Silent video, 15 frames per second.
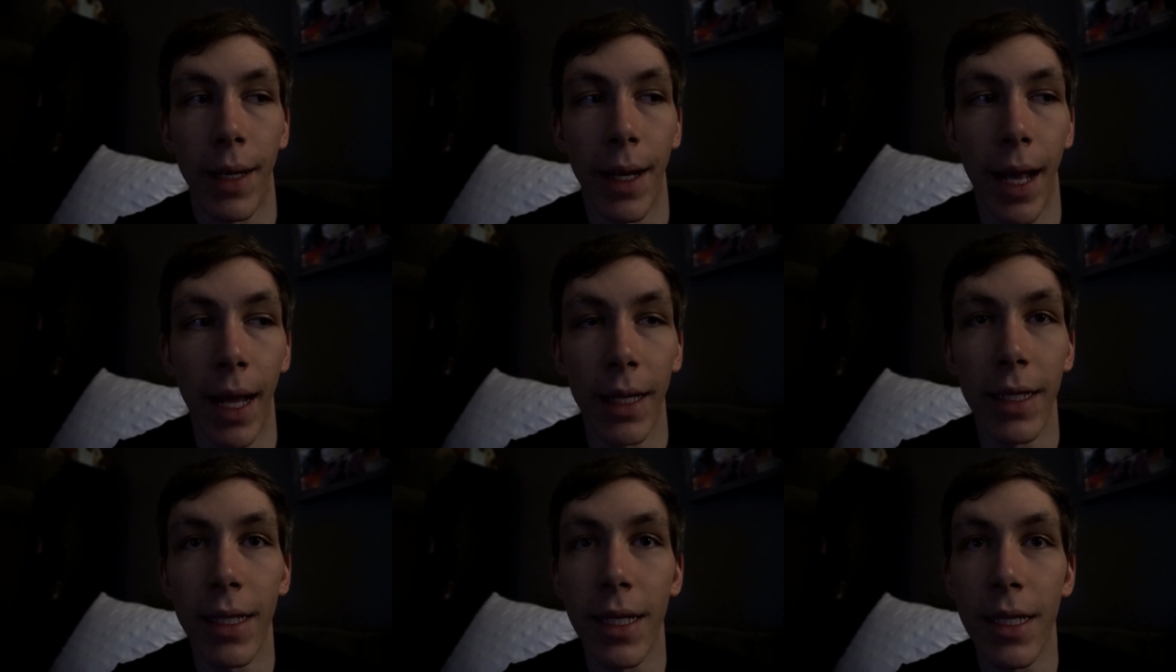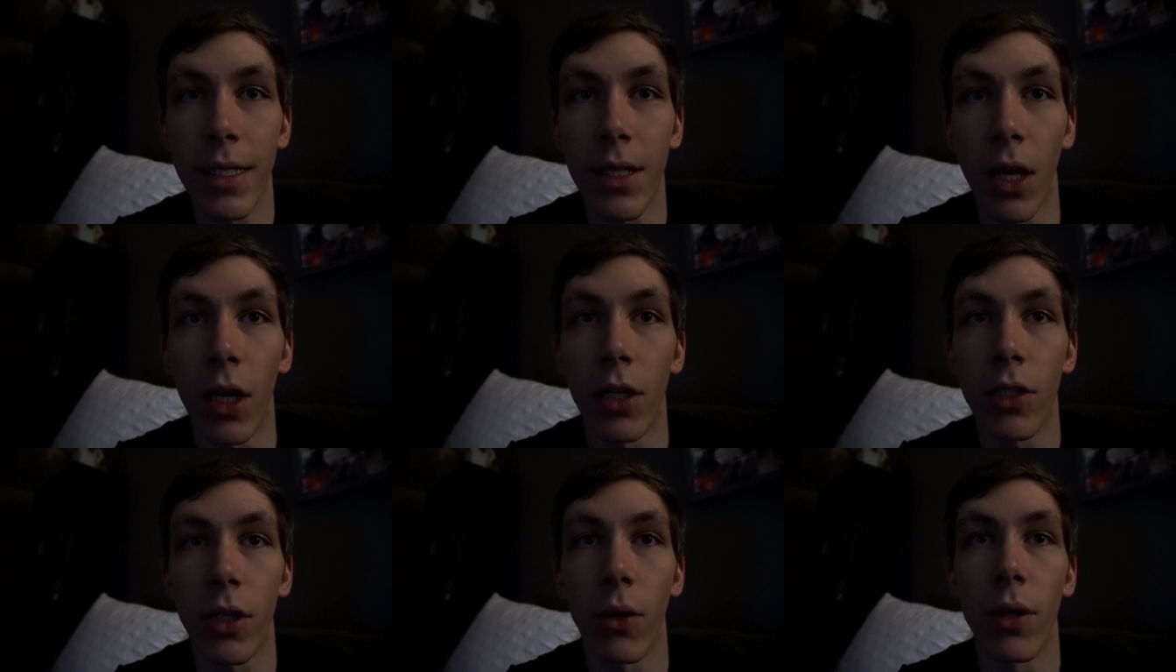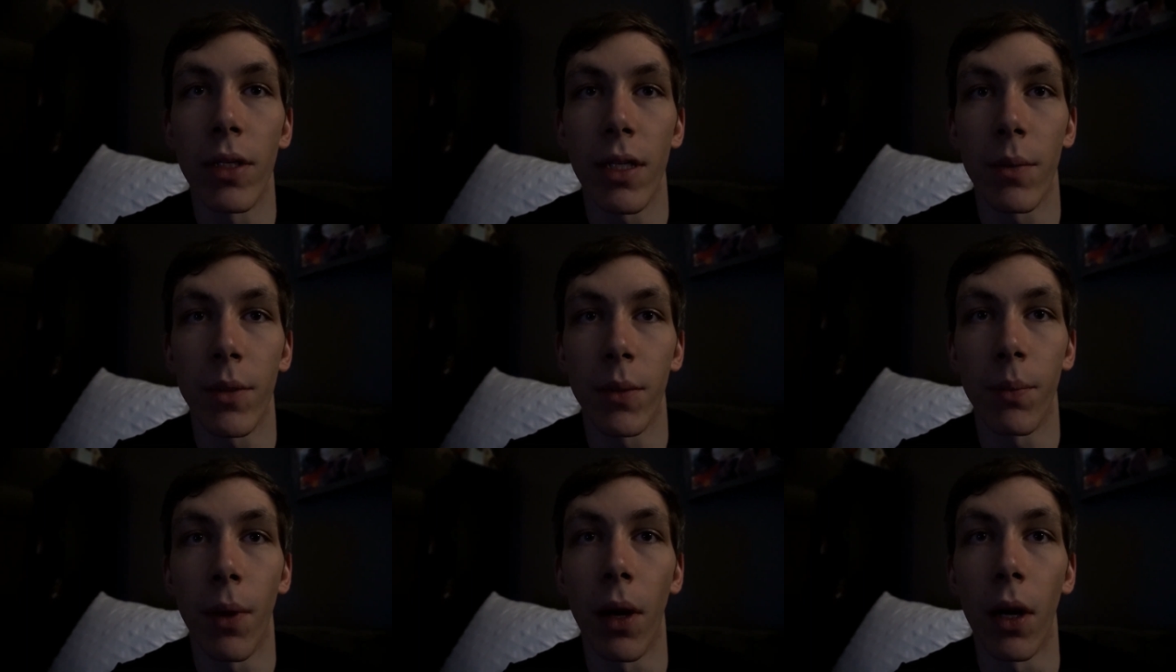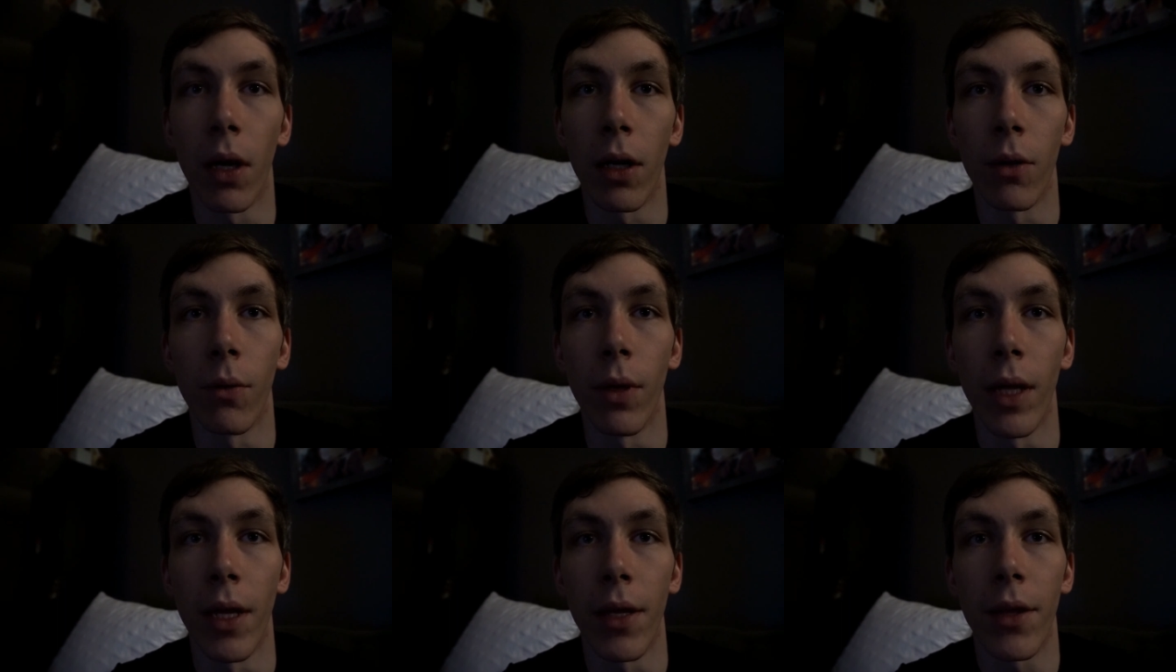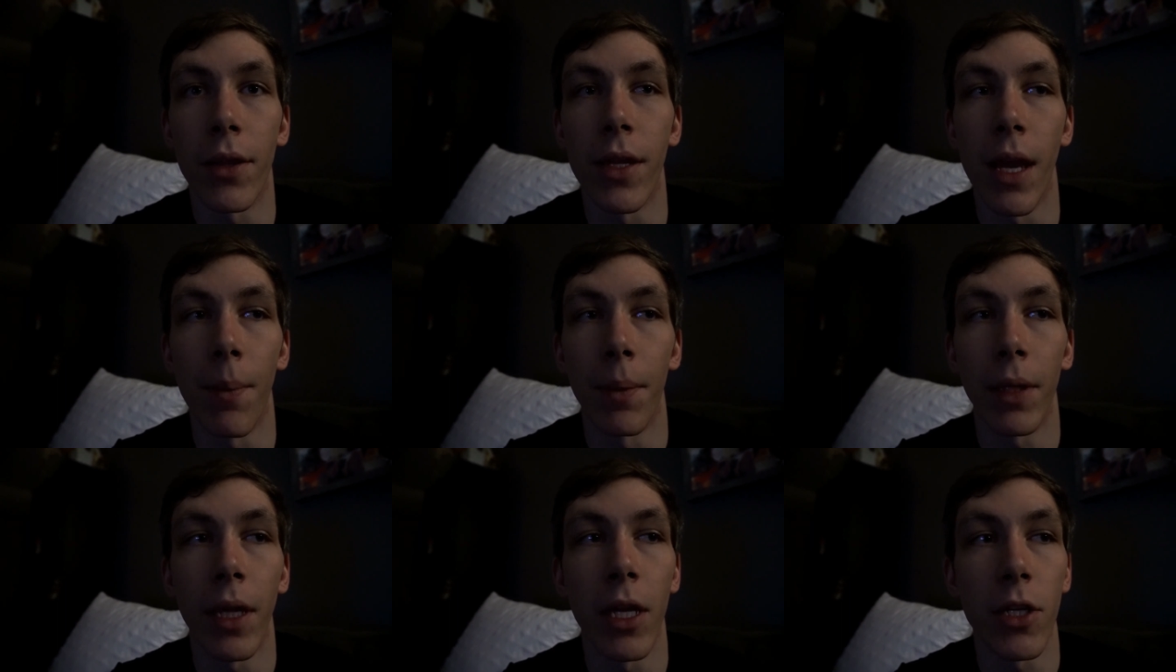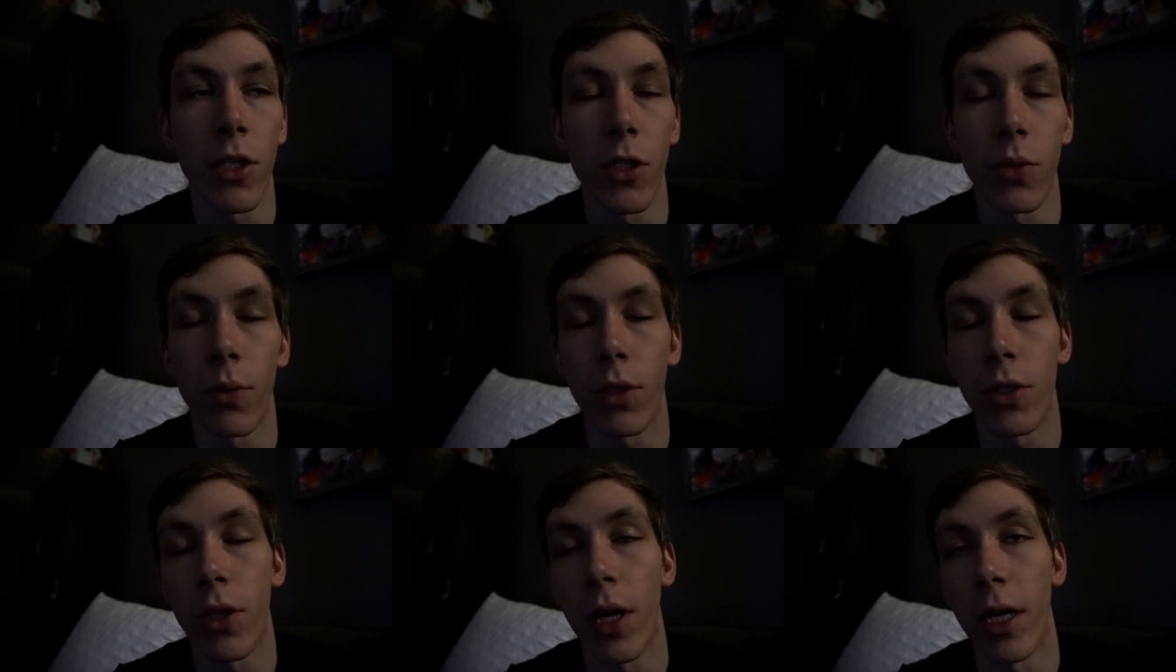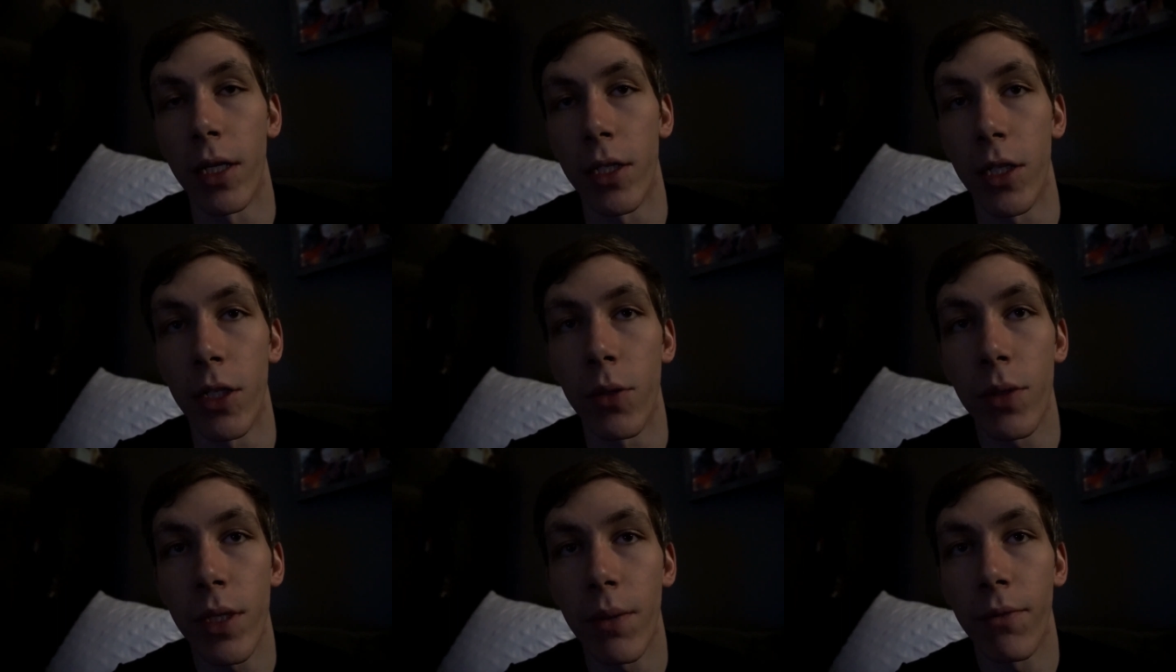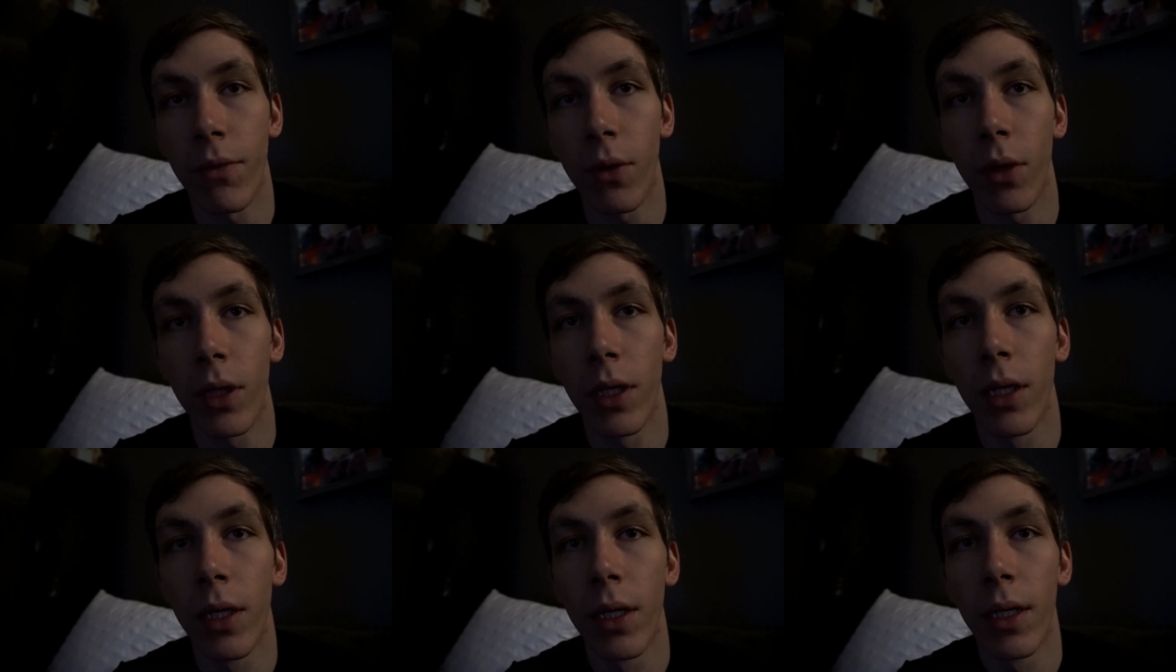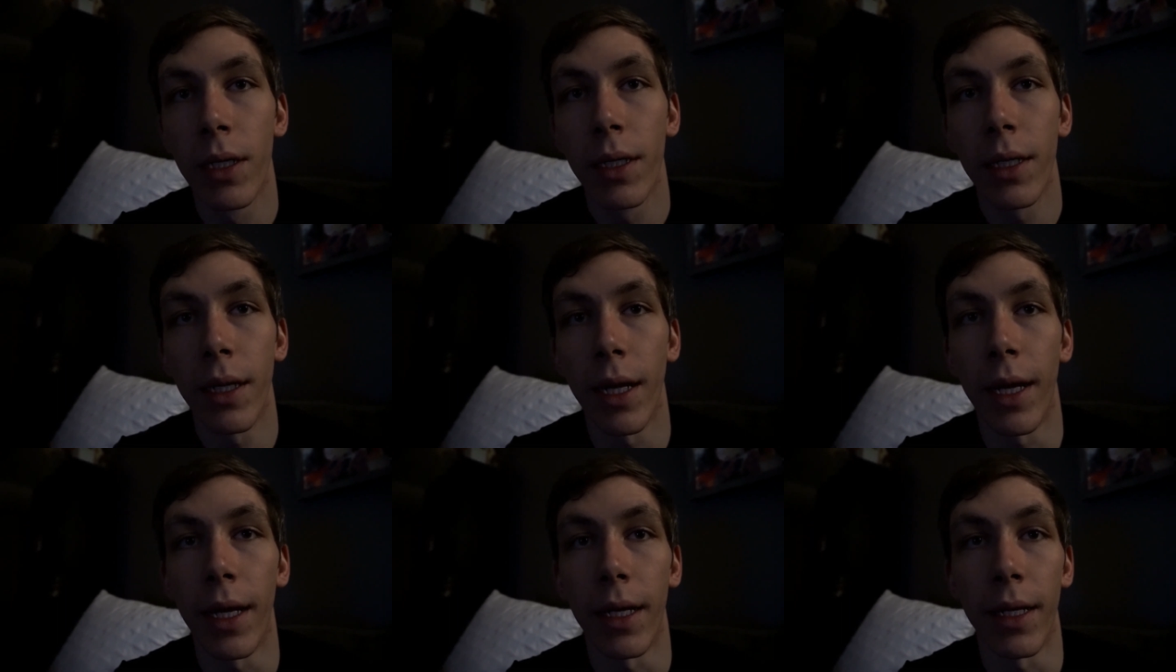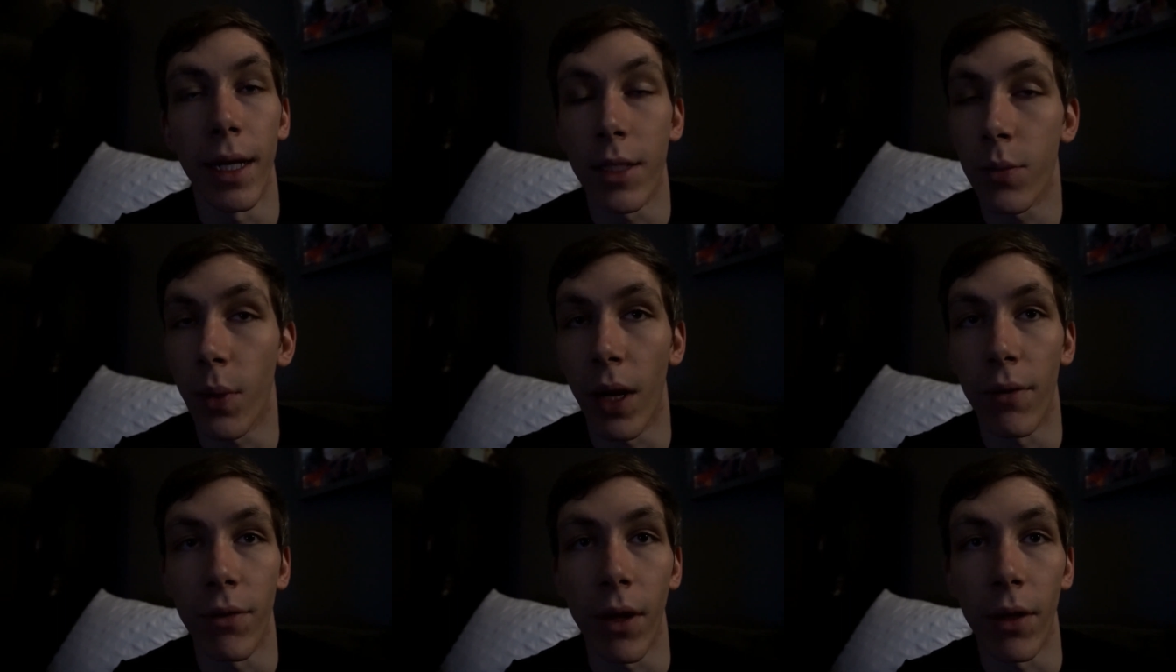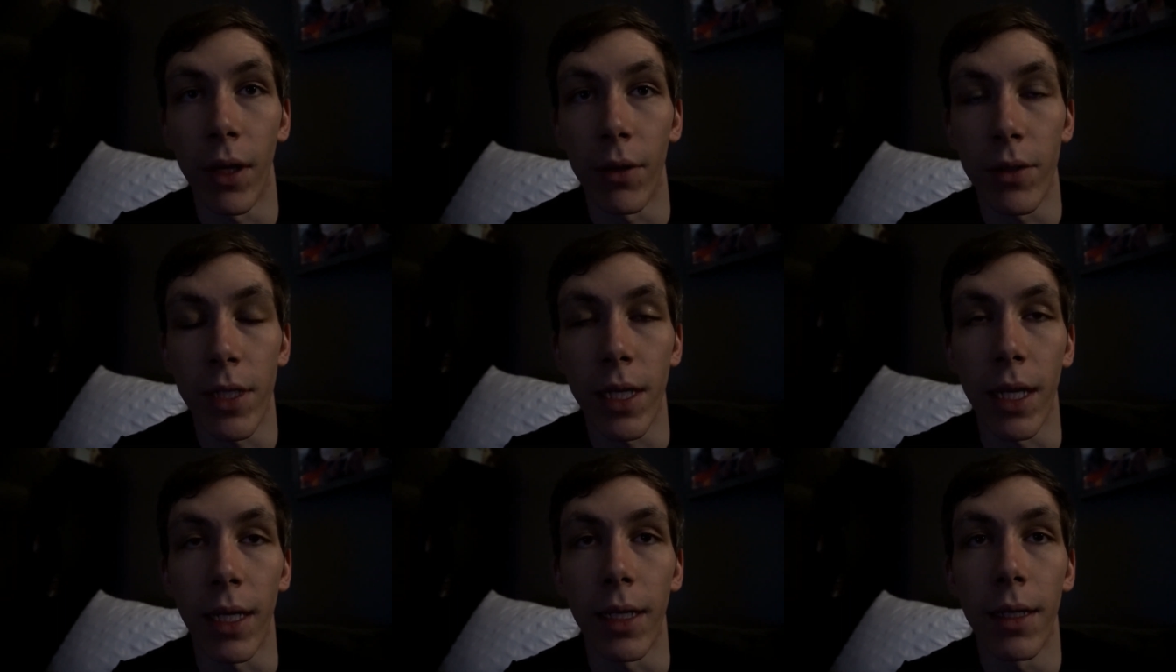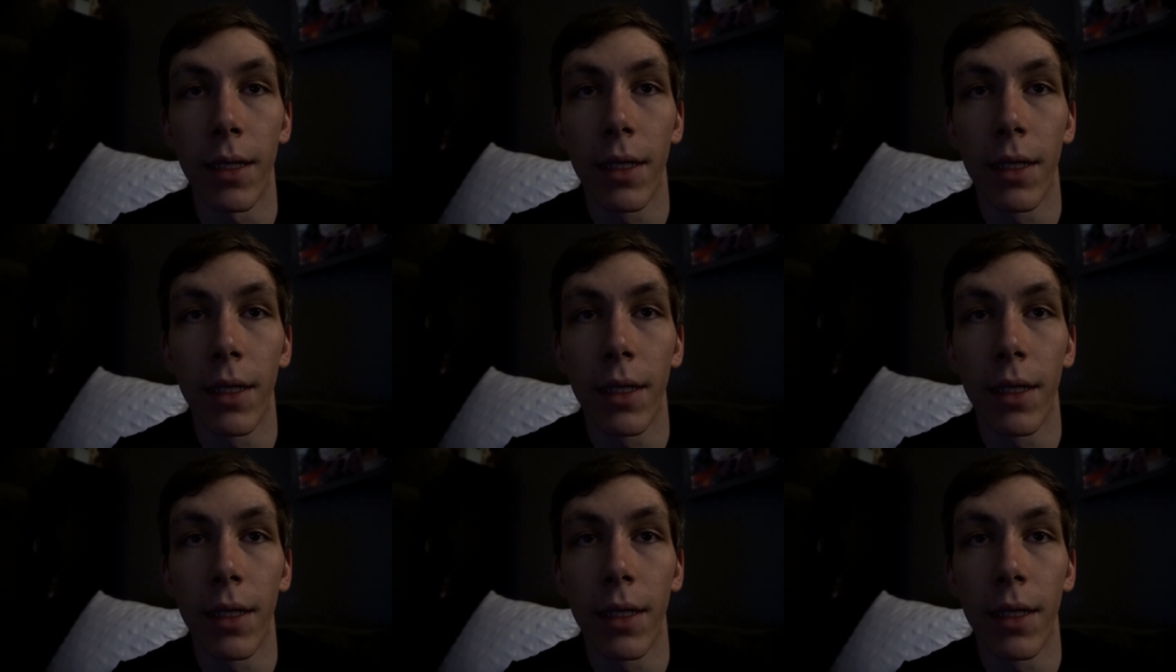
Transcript: LEDs aren't always up to par with the applications we're trying to use them for, and that's what I found out tonight.